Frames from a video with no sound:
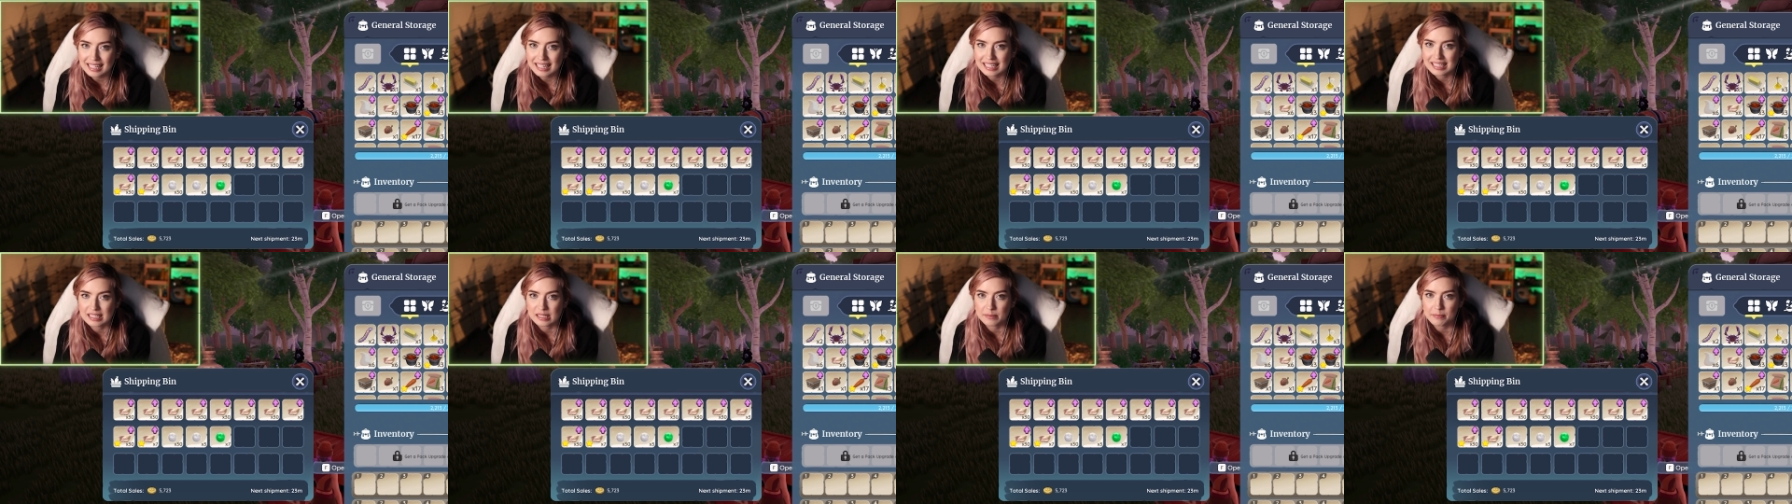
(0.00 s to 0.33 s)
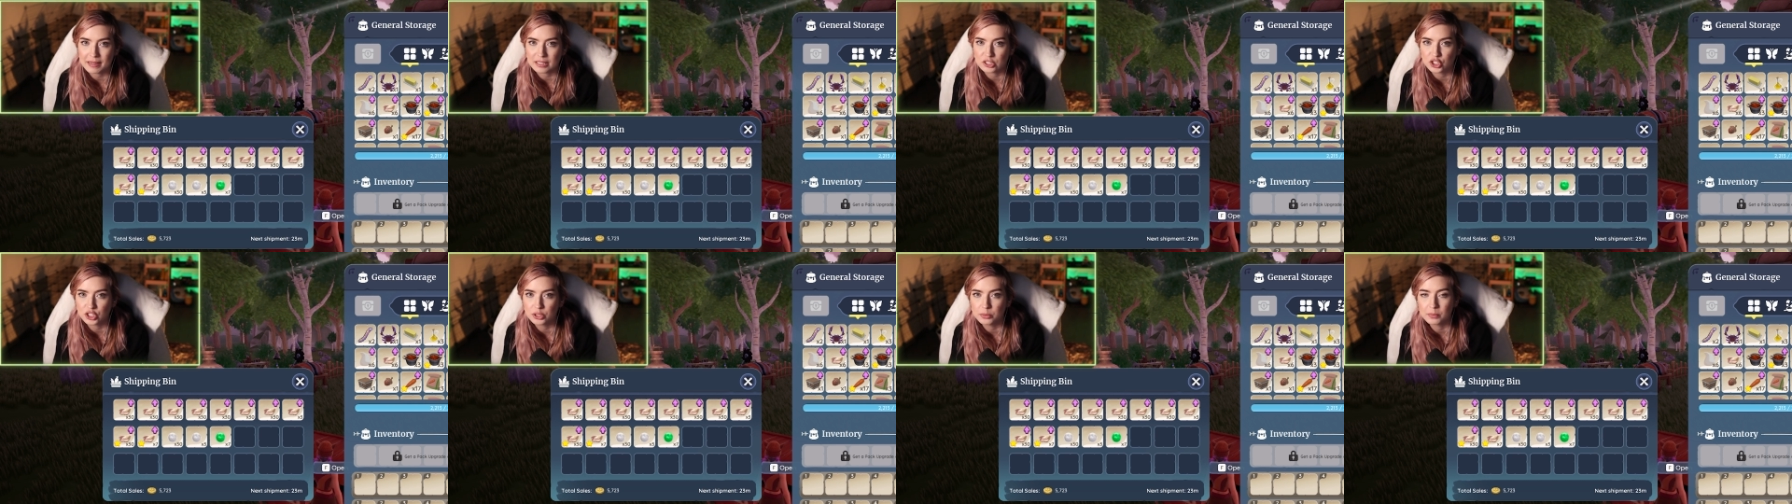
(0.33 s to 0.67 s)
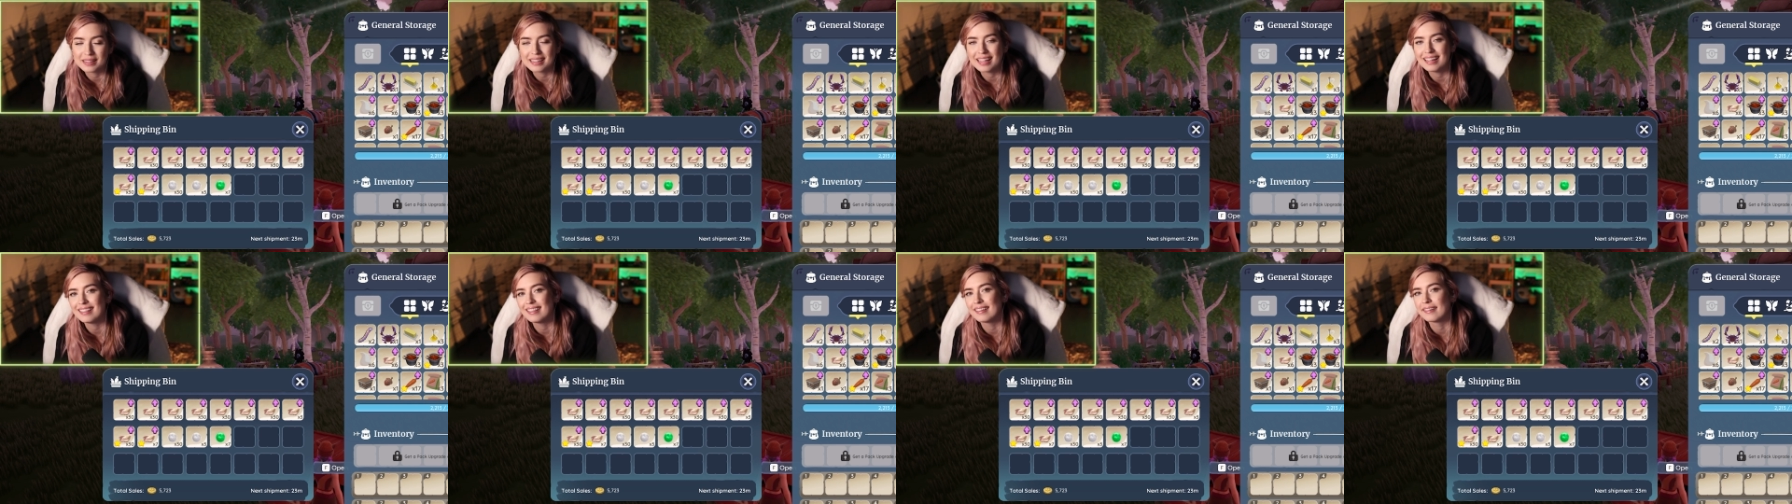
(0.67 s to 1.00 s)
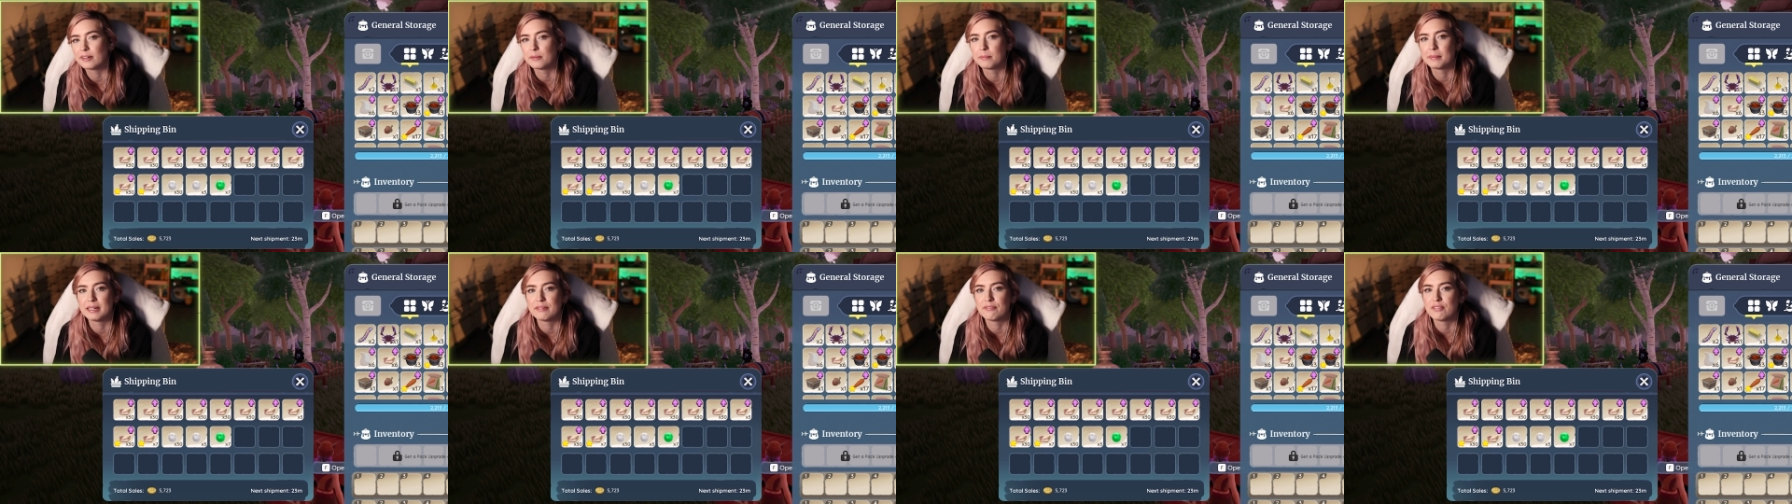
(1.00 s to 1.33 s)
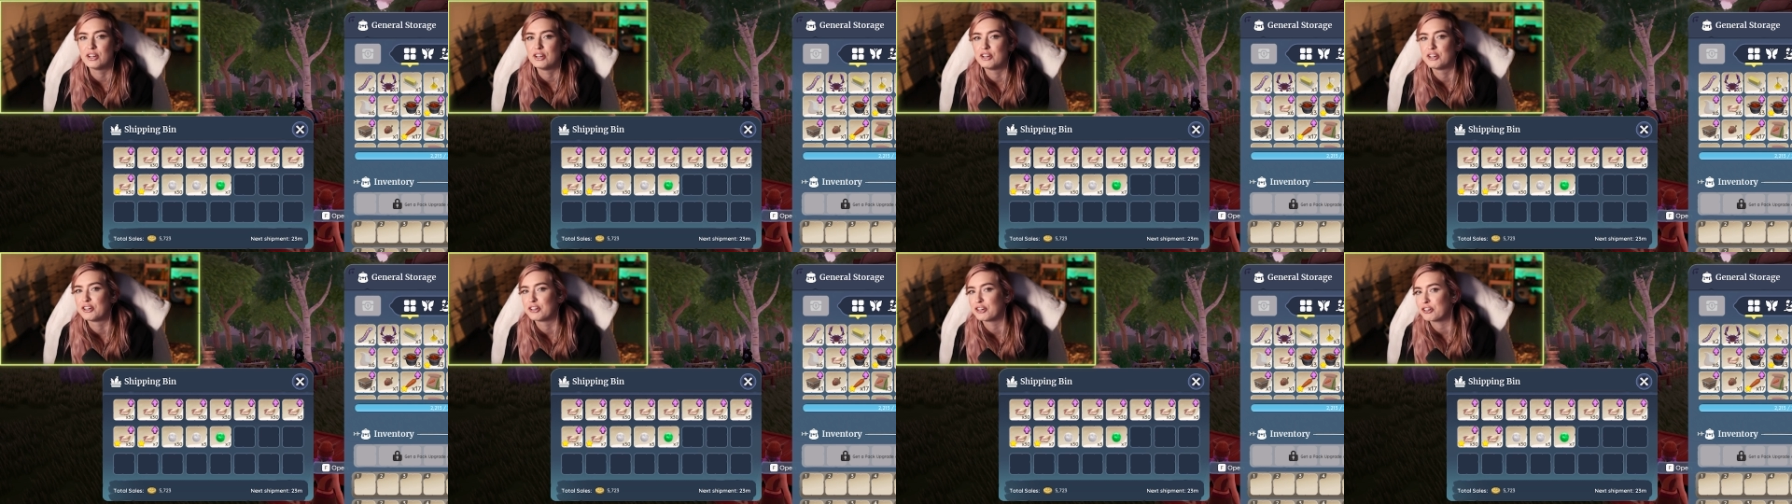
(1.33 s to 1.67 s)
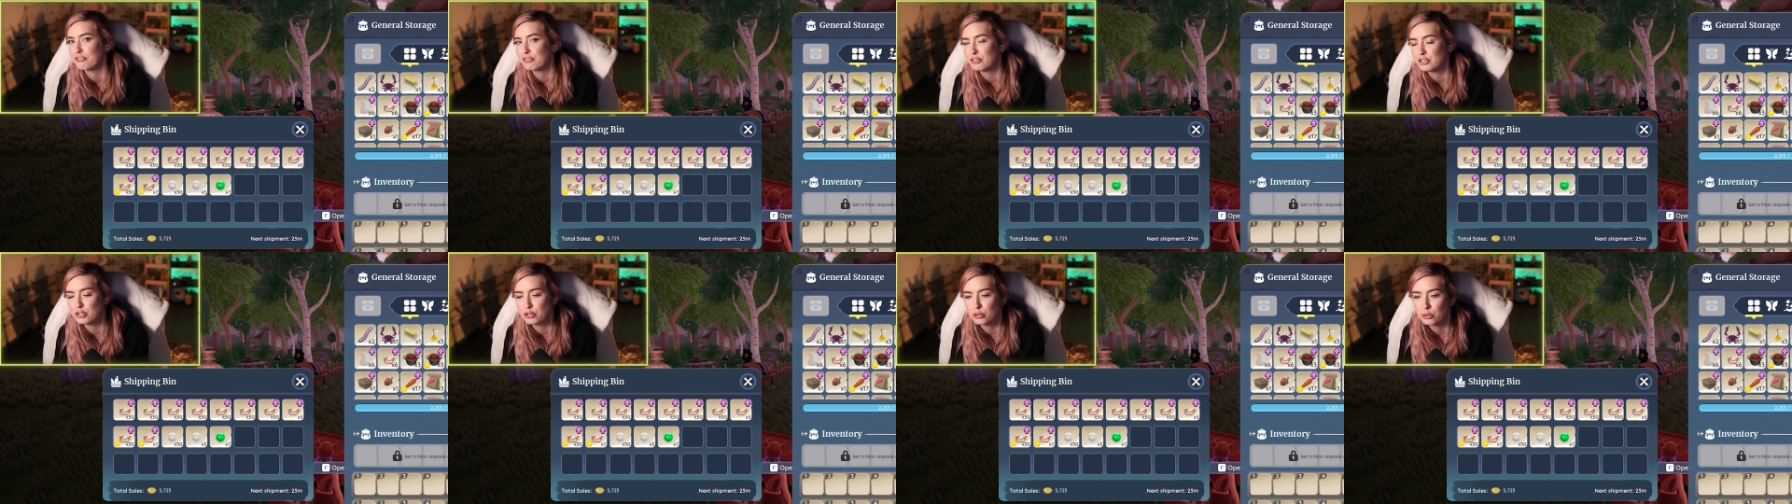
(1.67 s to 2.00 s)
especially with that little bit of a nerf
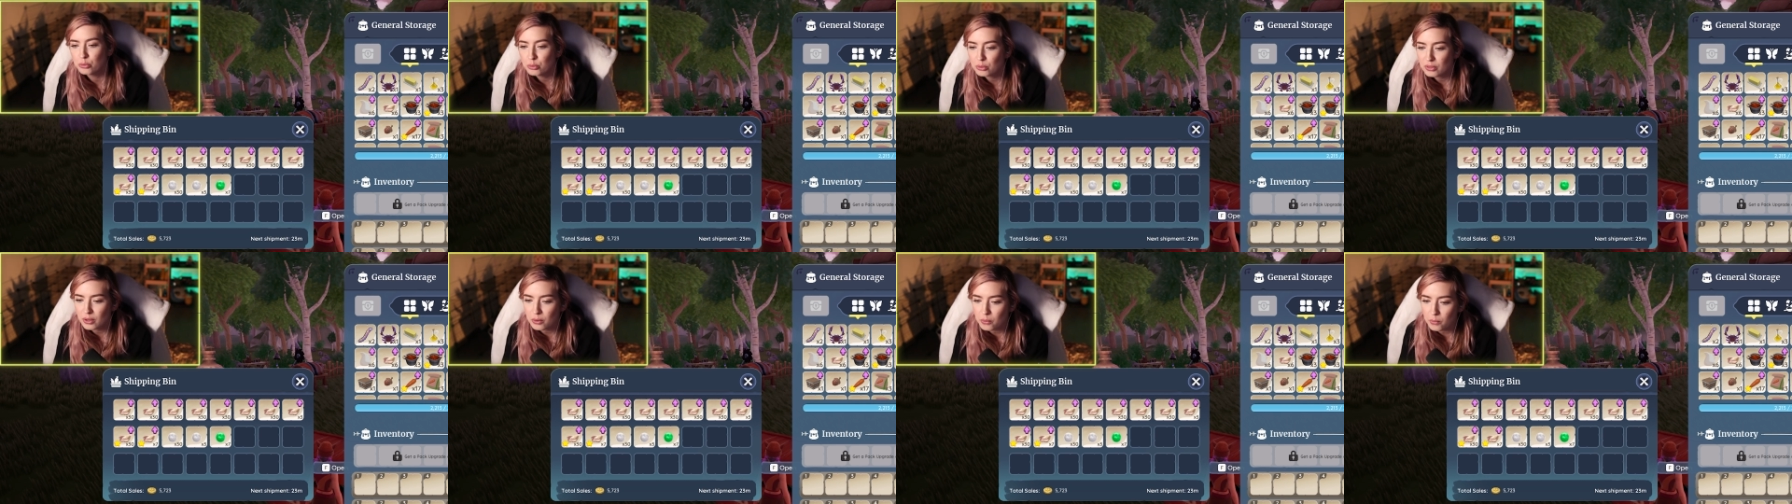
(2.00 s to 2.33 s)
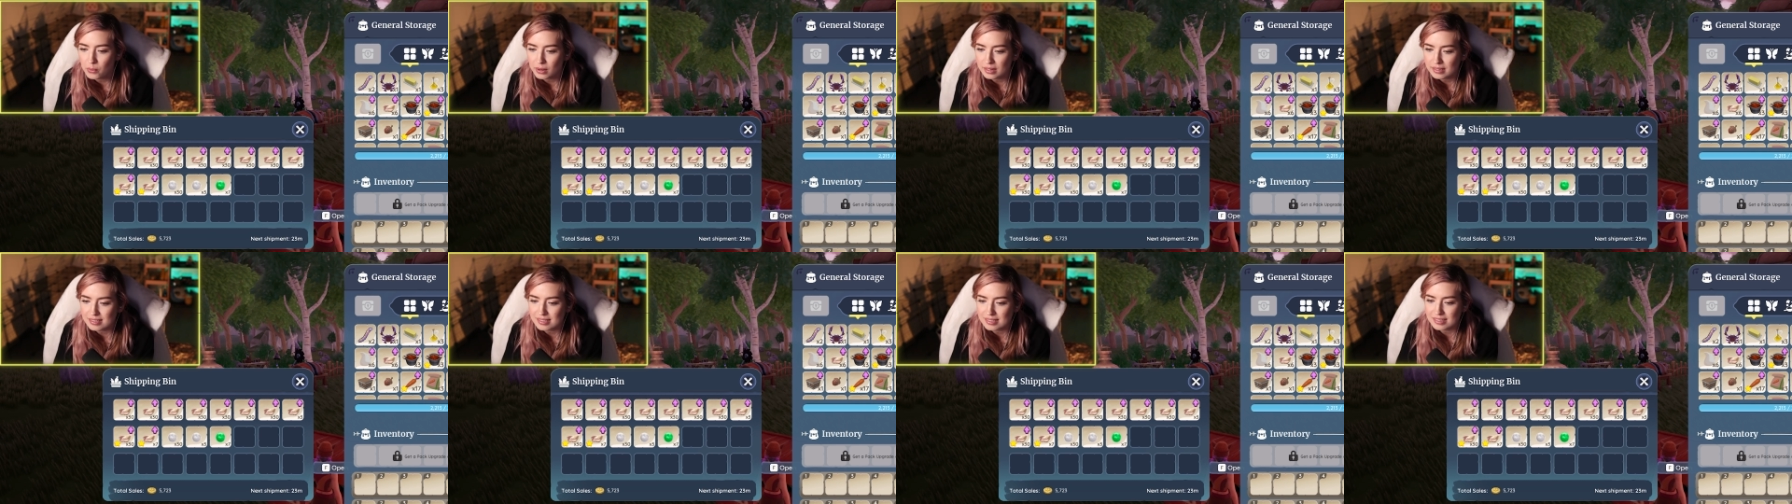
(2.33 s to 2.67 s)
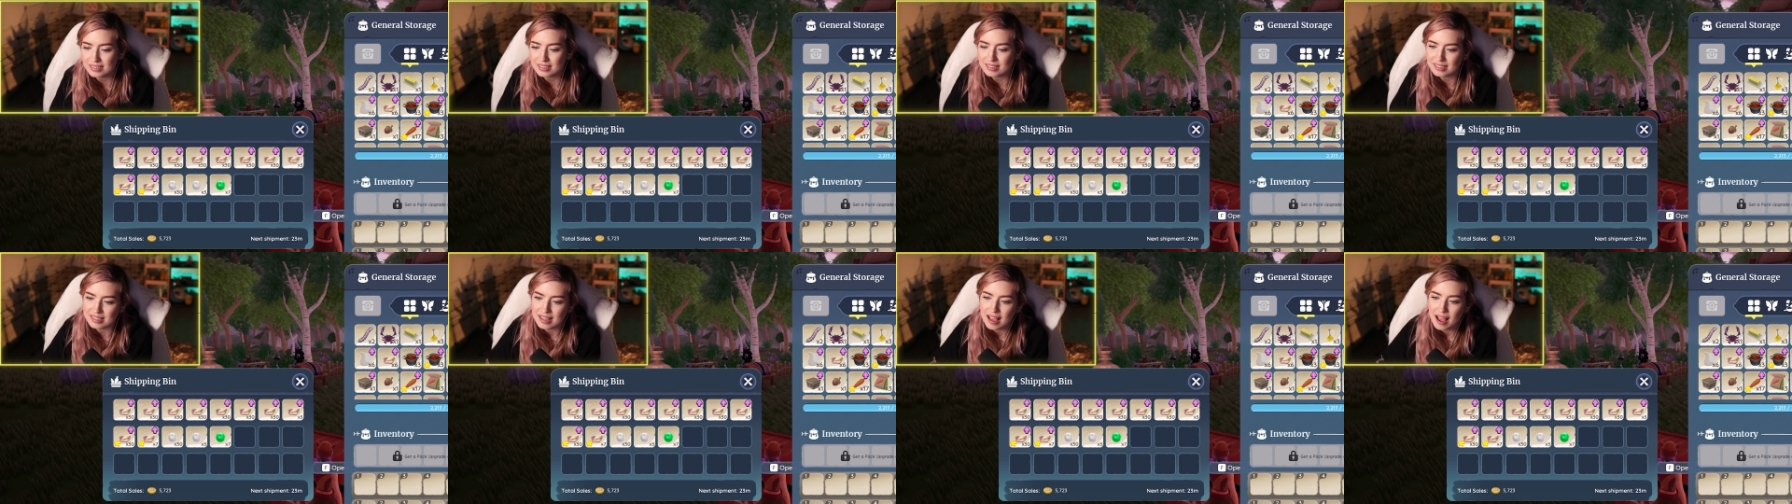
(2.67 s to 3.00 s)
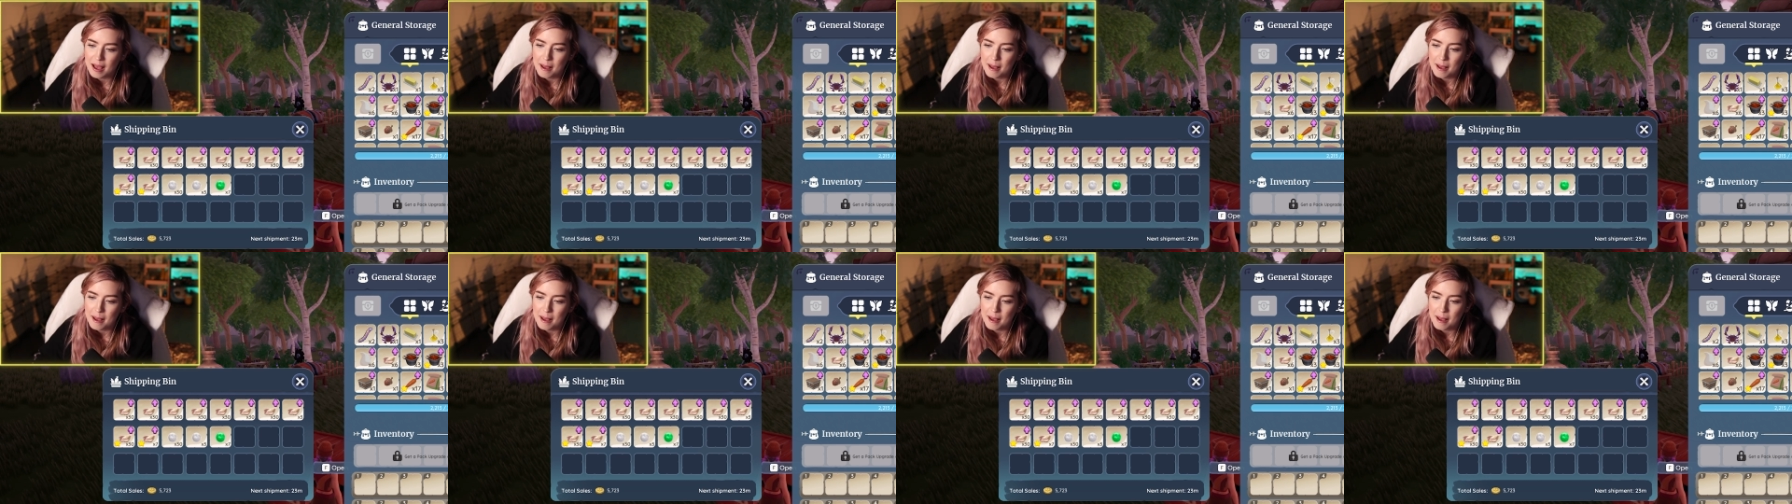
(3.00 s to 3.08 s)
to the oysters.